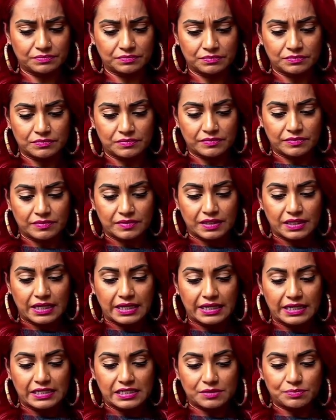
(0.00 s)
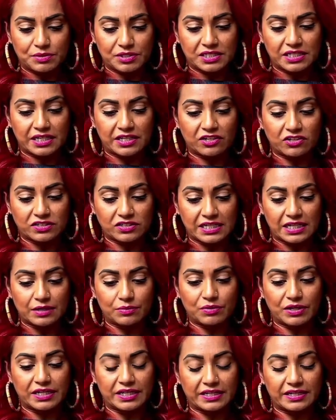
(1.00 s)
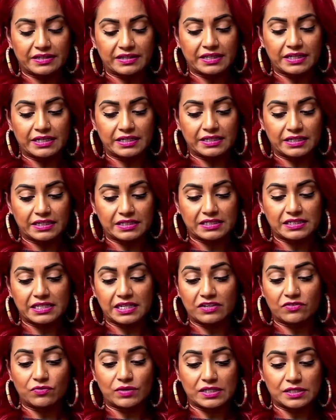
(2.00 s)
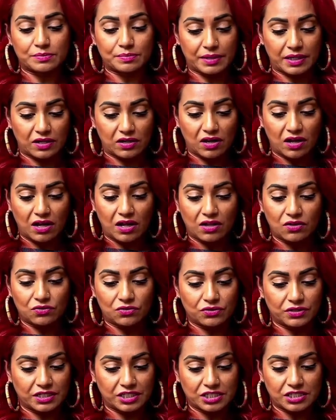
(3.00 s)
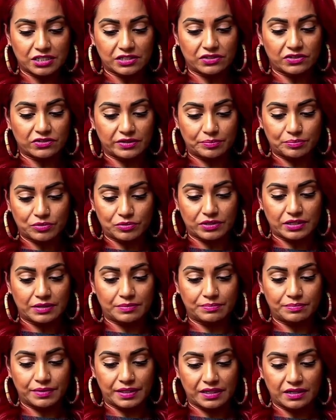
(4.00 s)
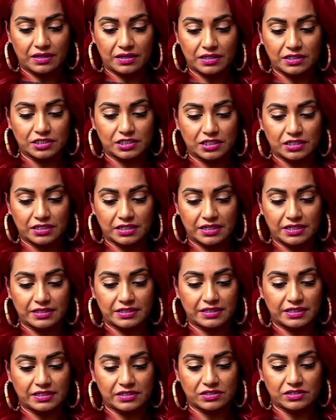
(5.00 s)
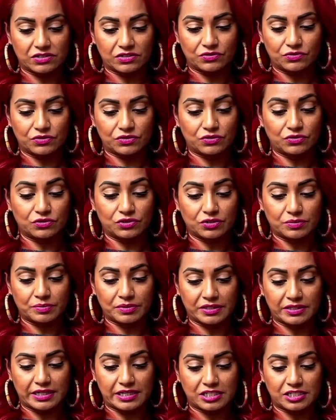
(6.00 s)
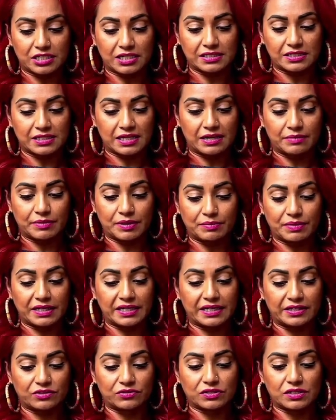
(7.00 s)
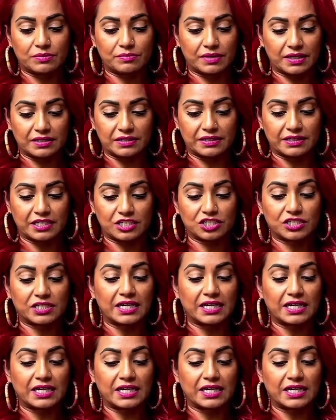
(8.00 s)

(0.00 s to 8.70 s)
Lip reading: Mm-hmm. It is particularly celebrated in the Indian state of West Bengal, Odisha, Tripura, Bihar, Jharkhand, Eastern Uttar Pradesh, Assam, and by Hindus in Bangladesh.